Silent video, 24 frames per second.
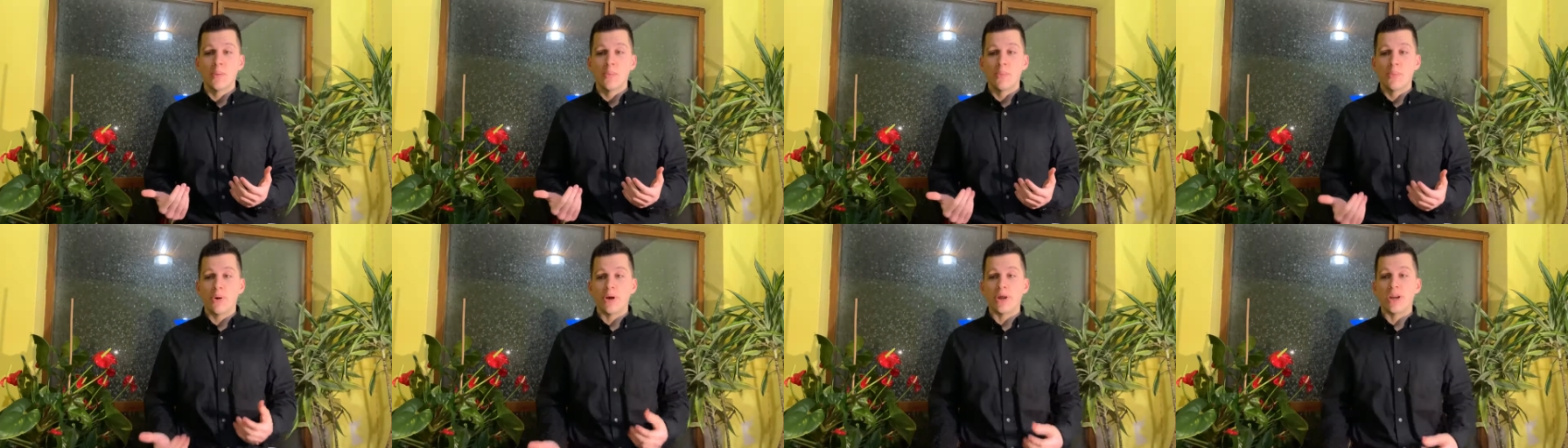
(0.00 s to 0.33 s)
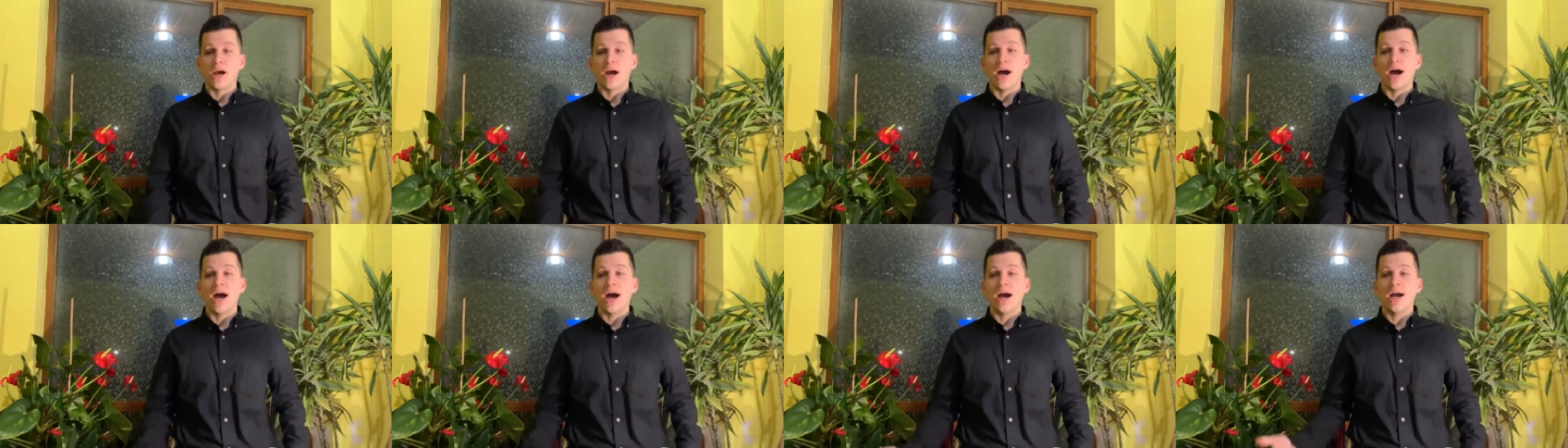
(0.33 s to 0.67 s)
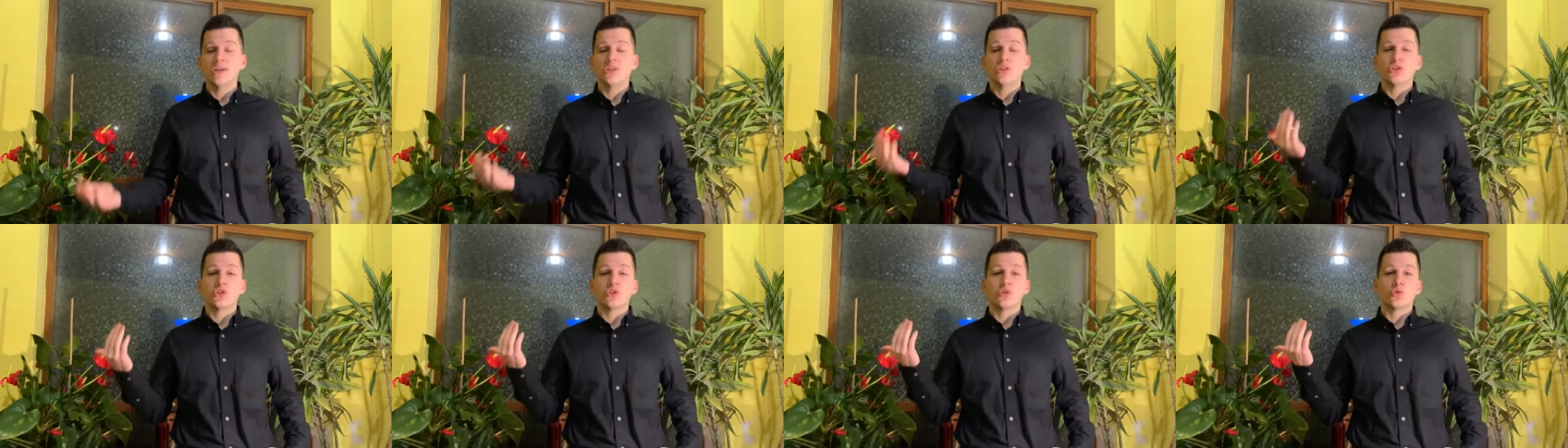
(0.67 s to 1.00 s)
but
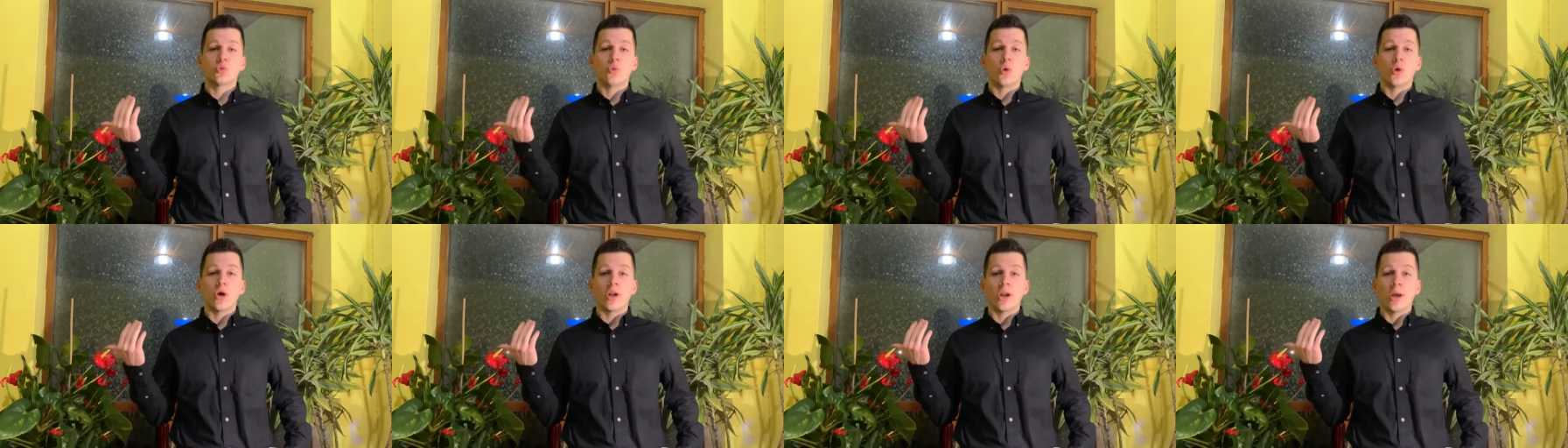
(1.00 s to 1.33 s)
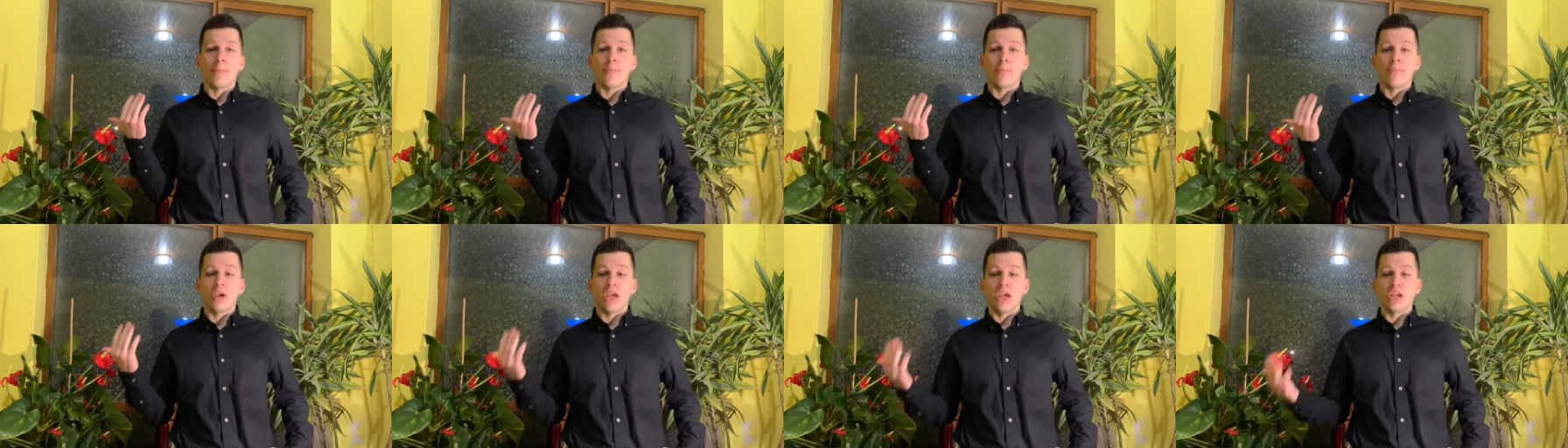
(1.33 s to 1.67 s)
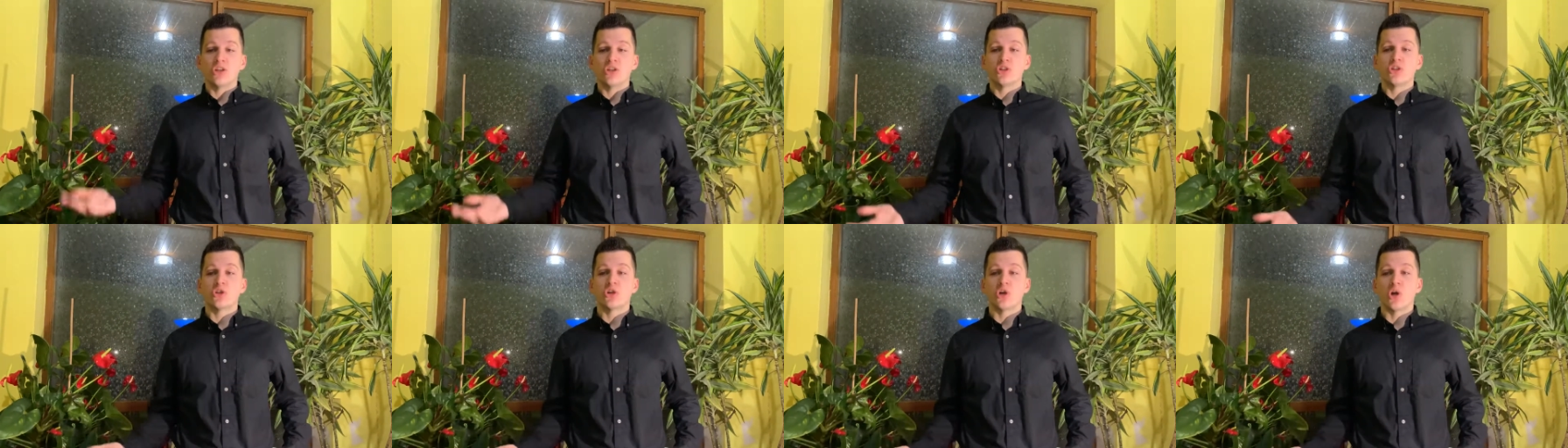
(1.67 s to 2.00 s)
I just want to
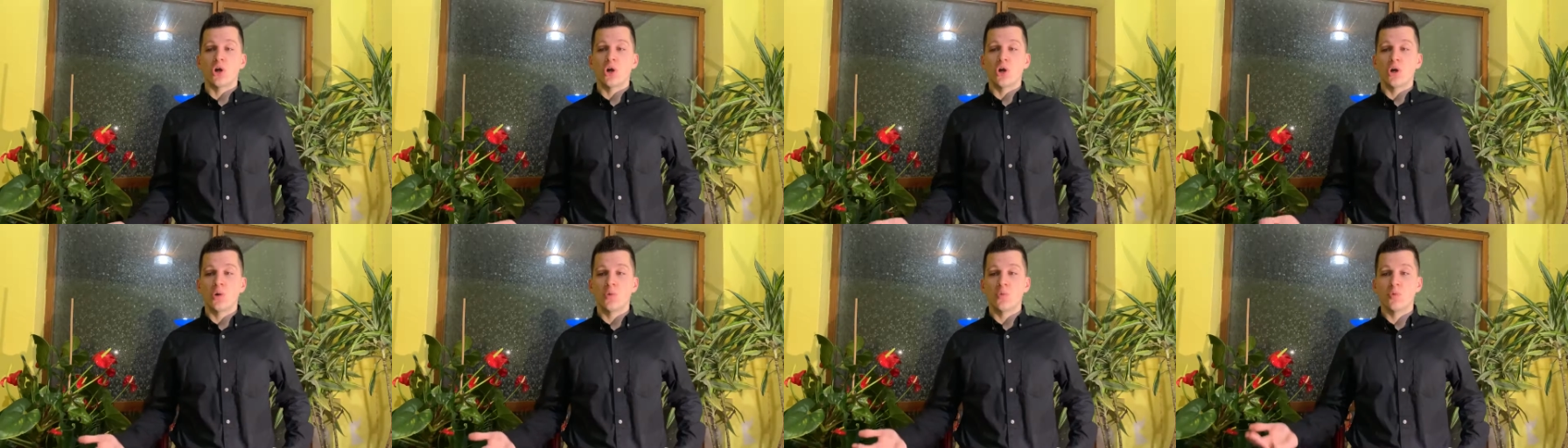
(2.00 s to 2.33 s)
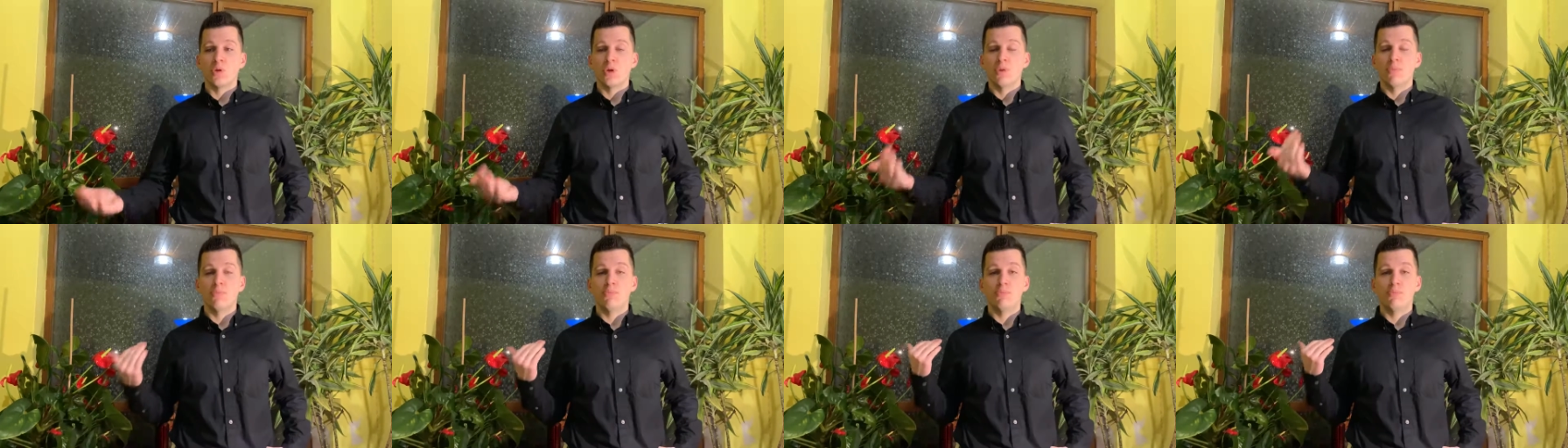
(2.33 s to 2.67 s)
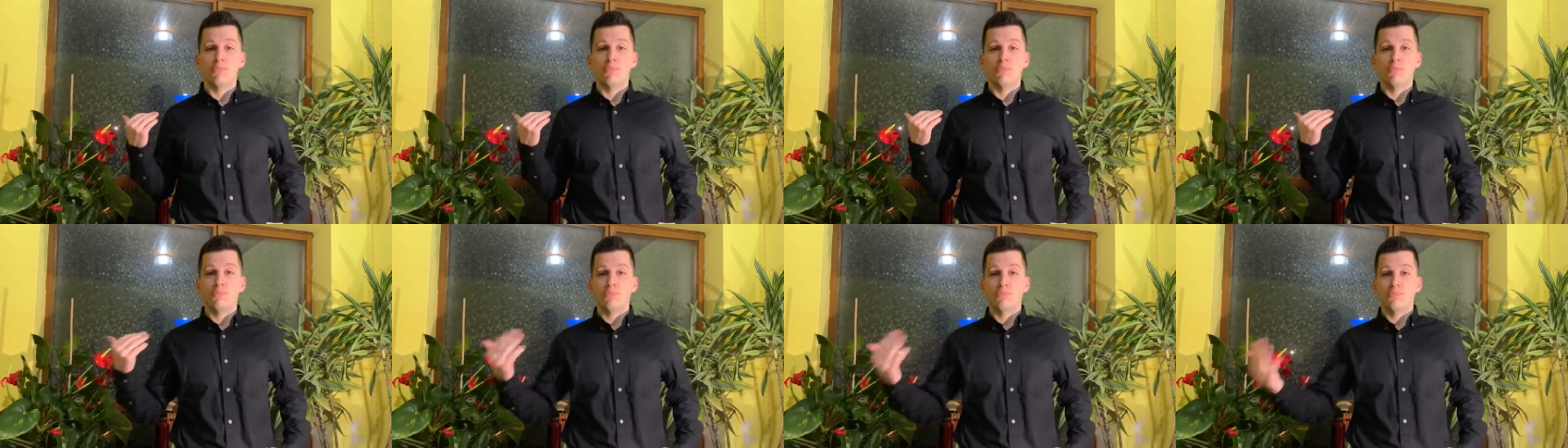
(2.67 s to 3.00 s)
make sure we
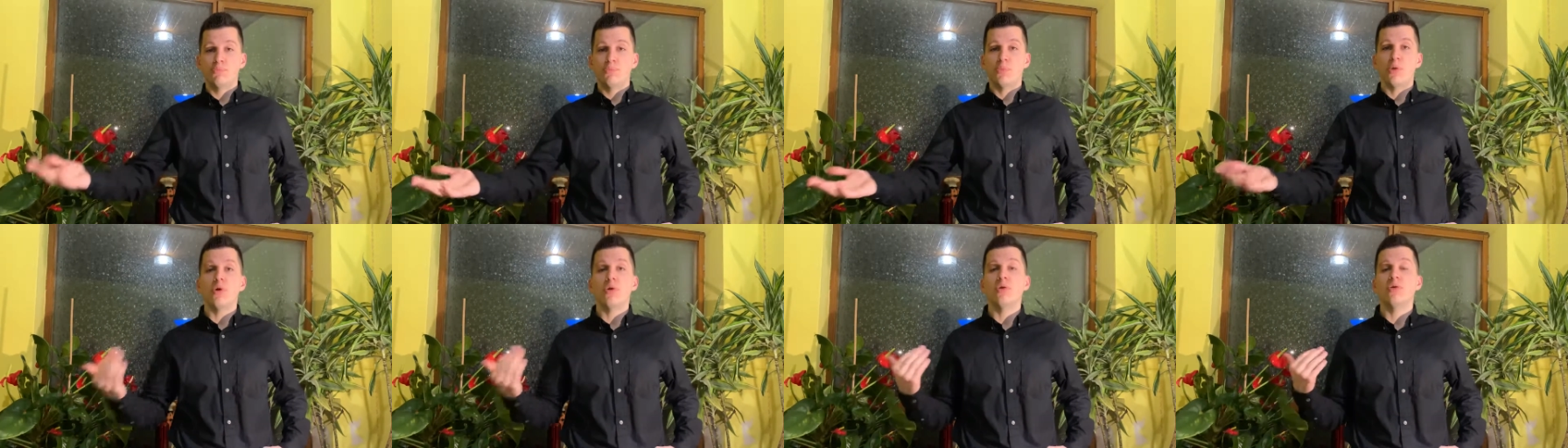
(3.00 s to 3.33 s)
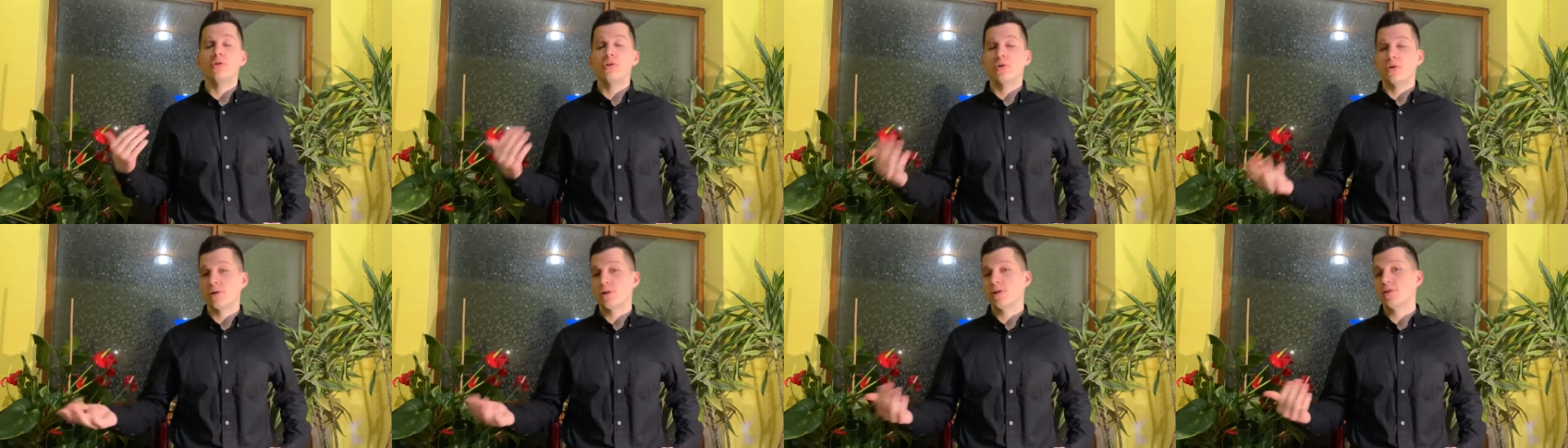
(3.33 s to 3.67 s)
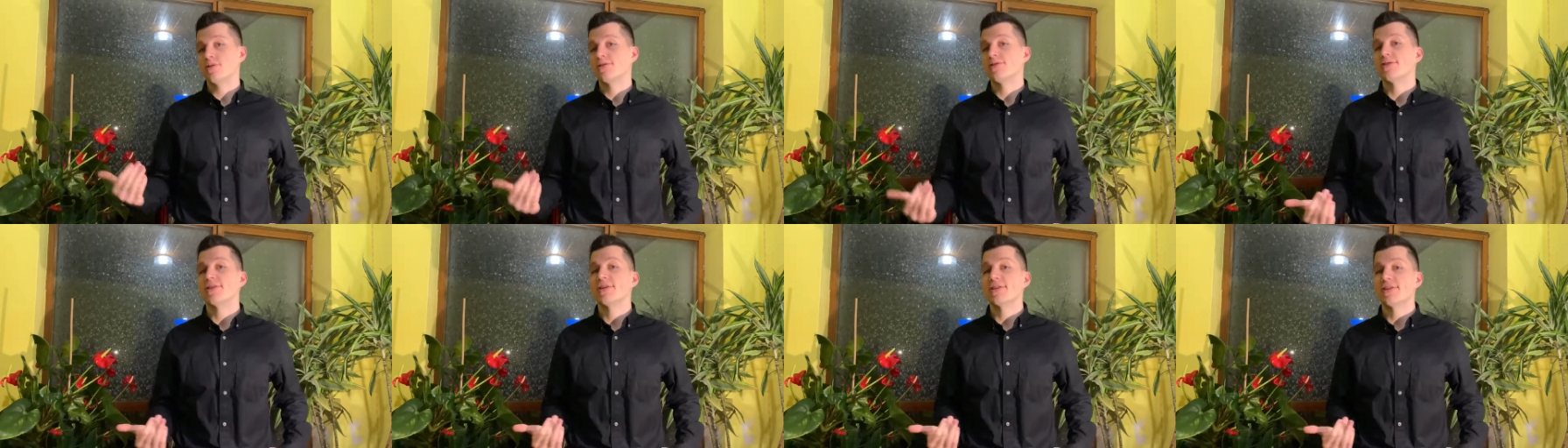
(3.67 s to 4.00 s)
both are
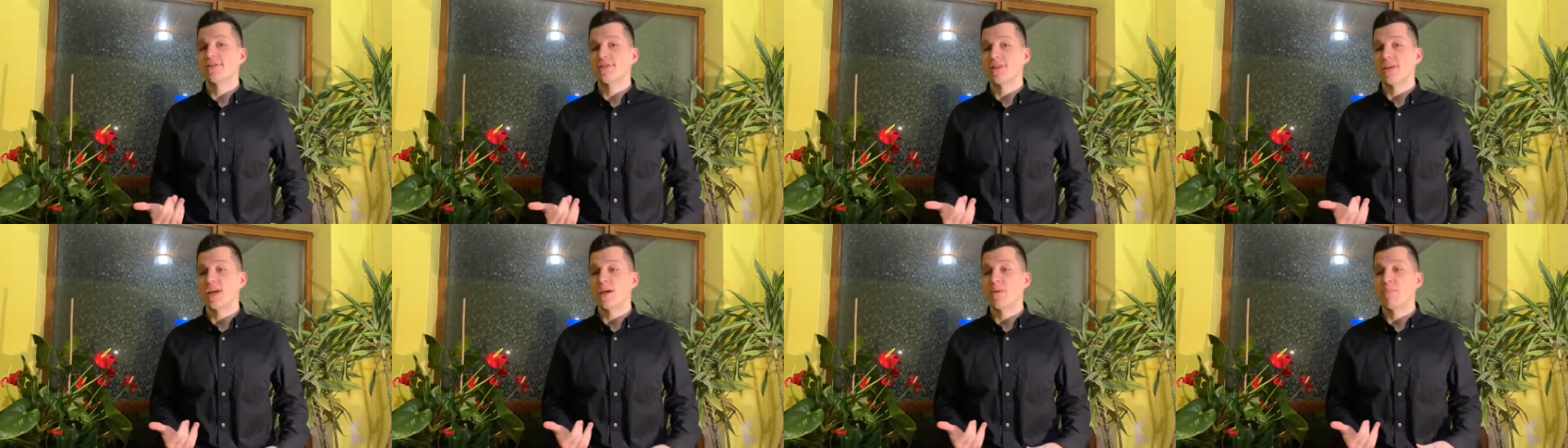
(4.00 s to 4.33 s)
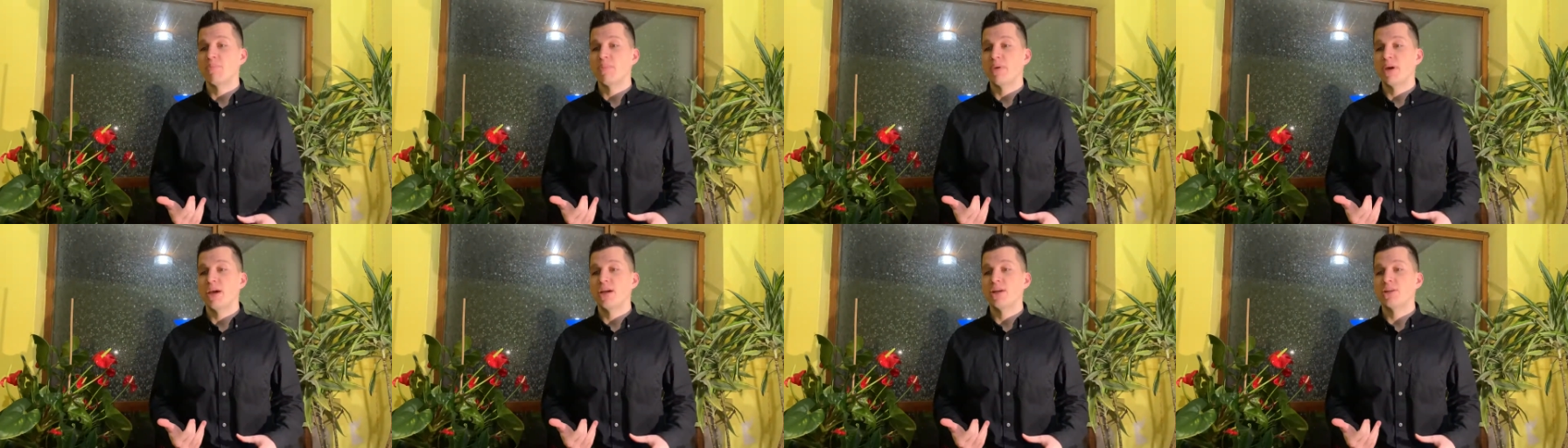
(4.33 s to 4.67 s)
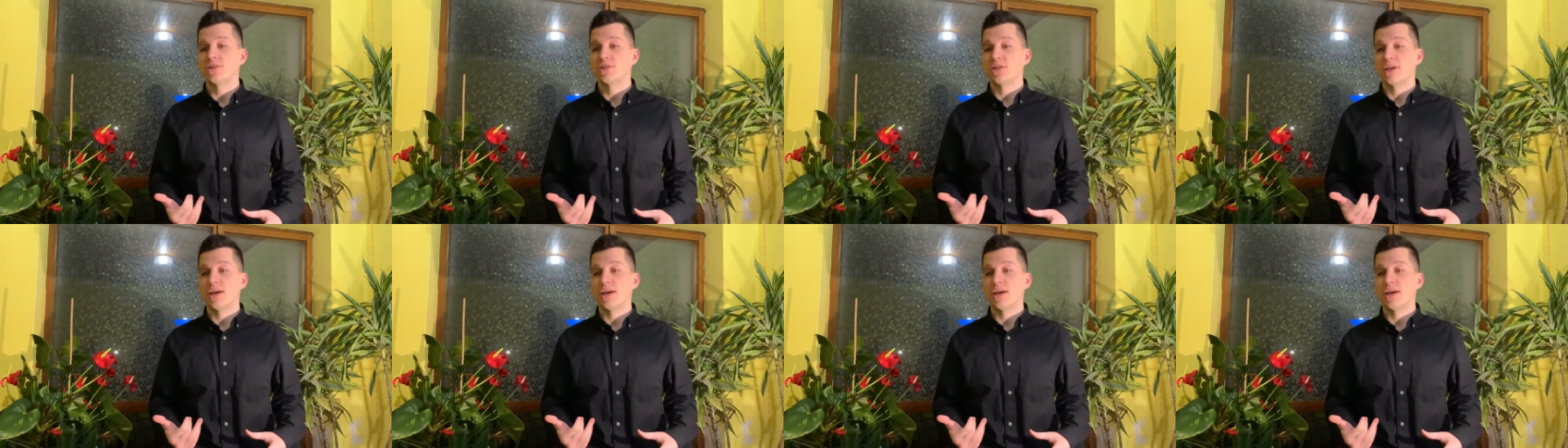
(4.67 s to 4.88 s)
on the same page.